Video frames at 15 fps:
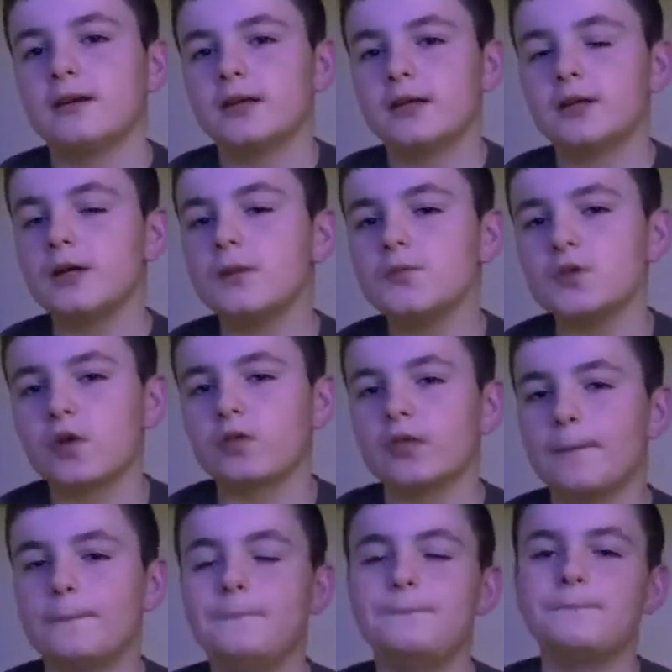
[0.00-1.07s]
He comes off
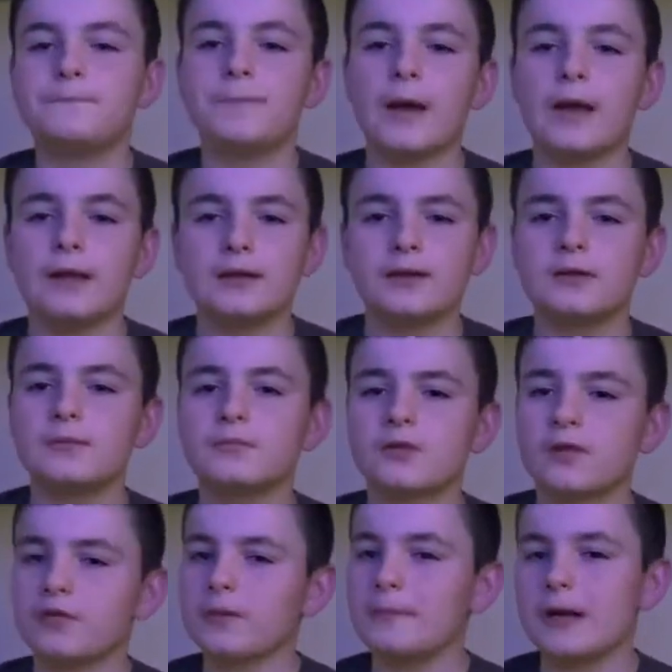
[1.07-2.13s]
the he comes
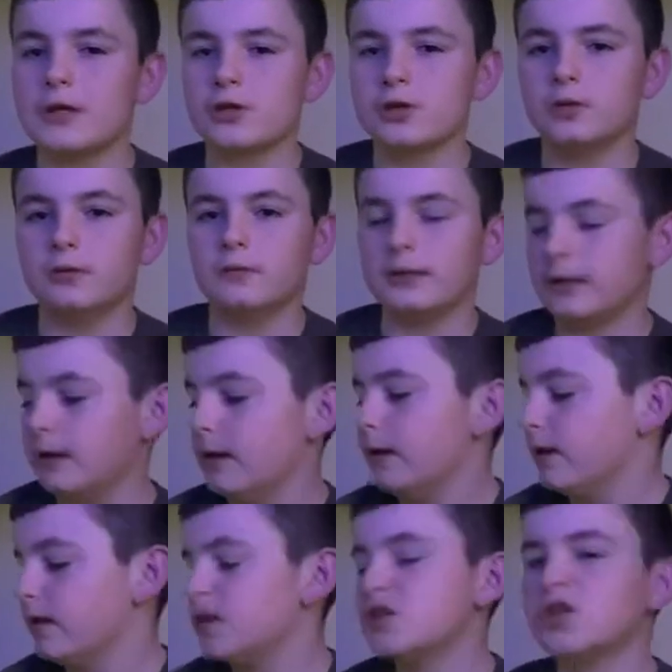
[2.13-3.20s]
off the bench normally.
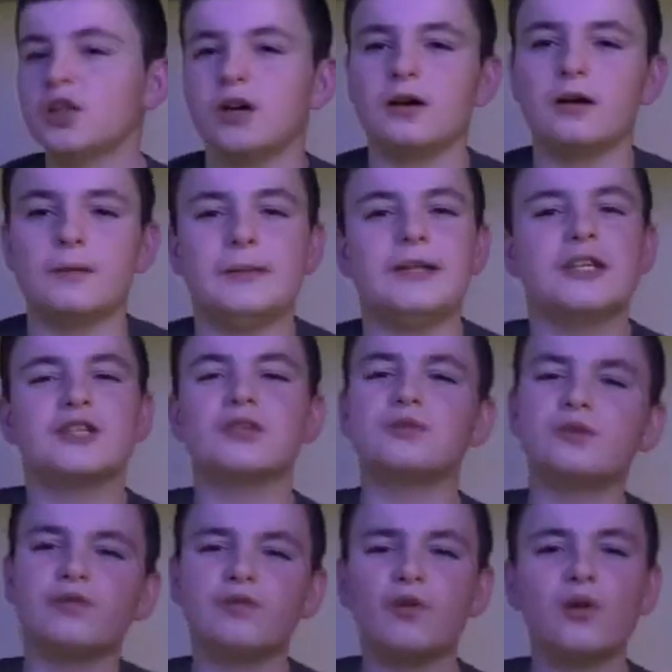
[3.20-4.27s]
The start him and he
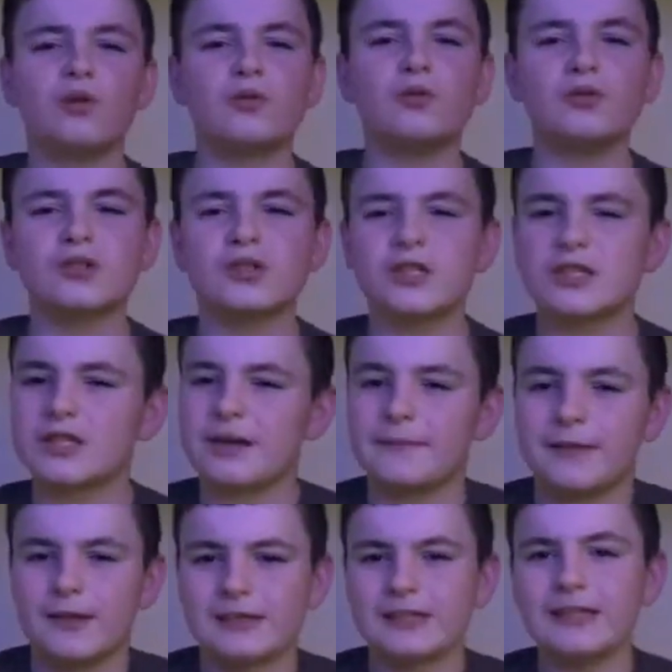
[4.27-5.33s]
scored four goals in the
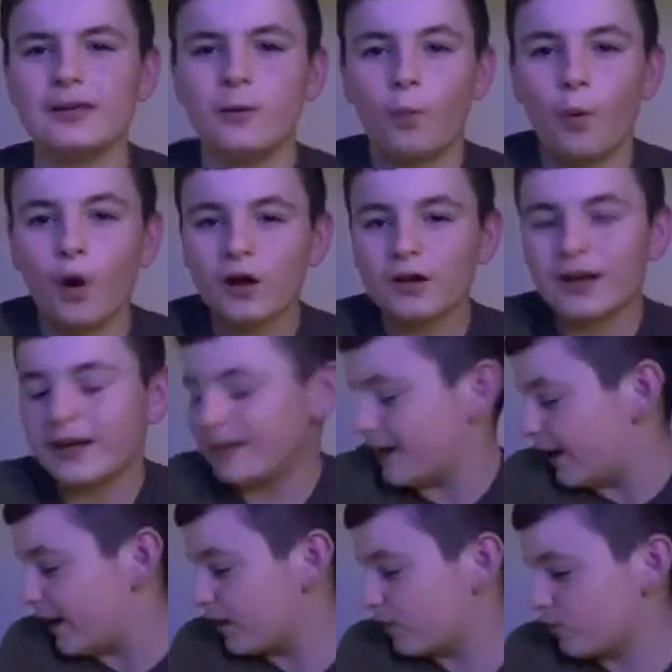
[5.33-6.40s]
Champions League. What can
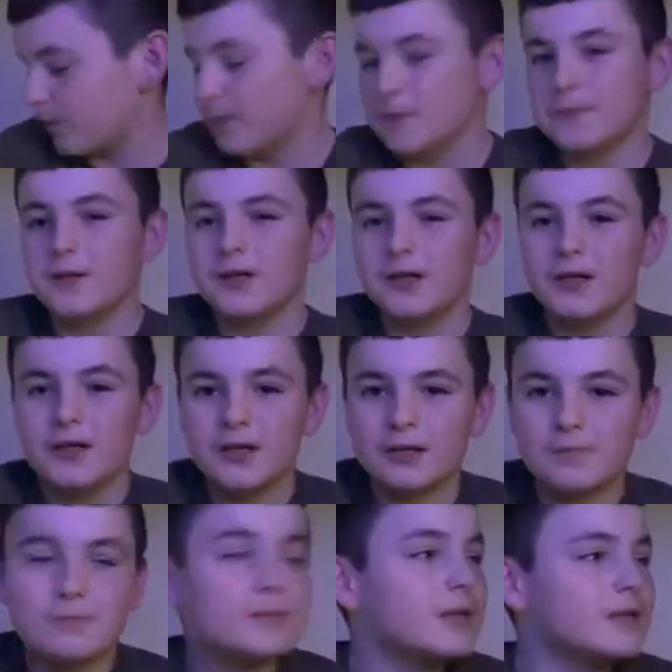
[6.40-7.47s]
you ask from him?
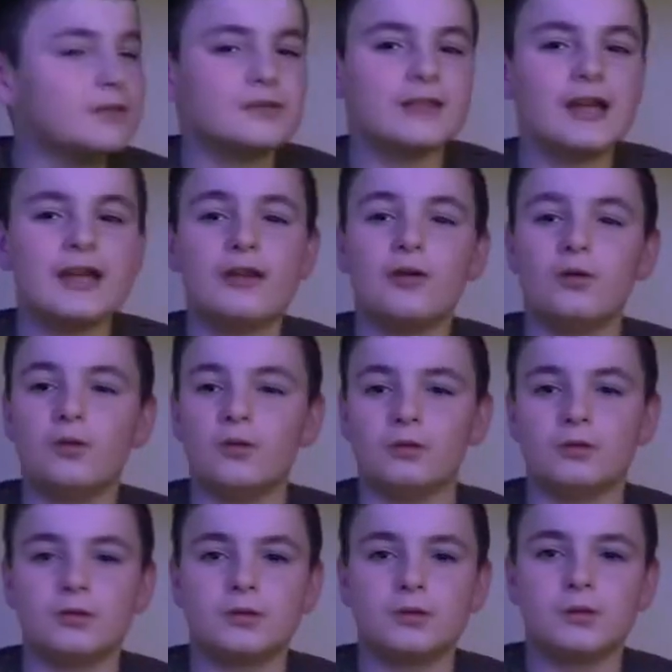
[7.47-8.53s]
The man's getting
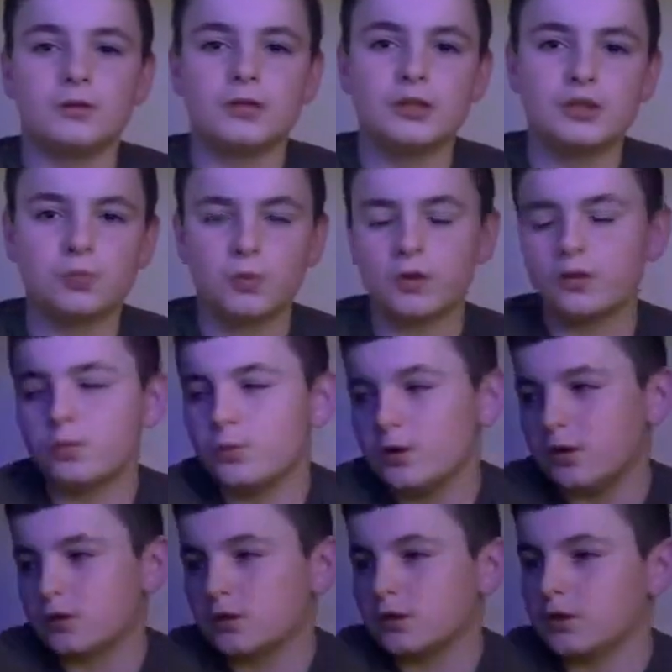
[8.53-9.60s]
old. He's won a
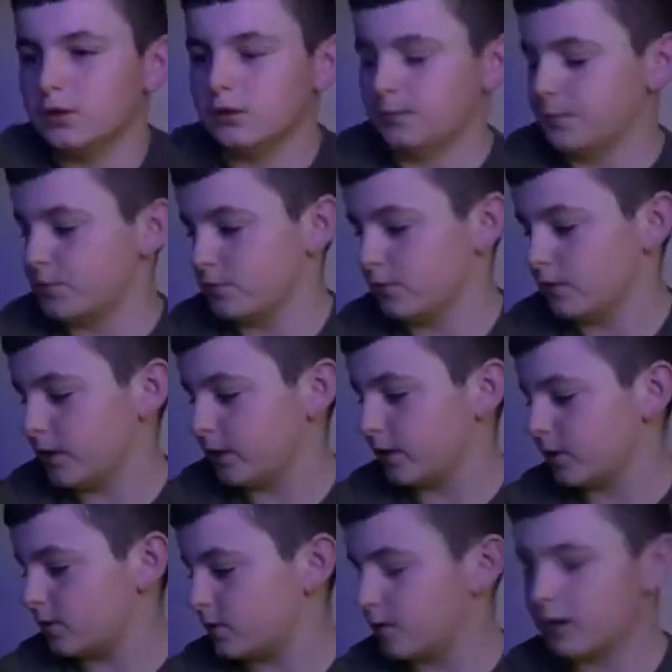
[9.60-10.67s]
World Cup, so like
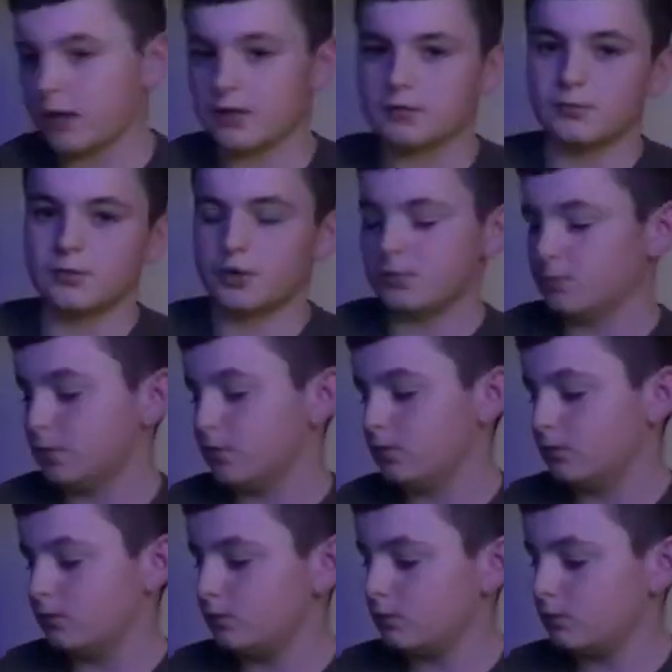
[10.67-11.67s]
you can't ask much more.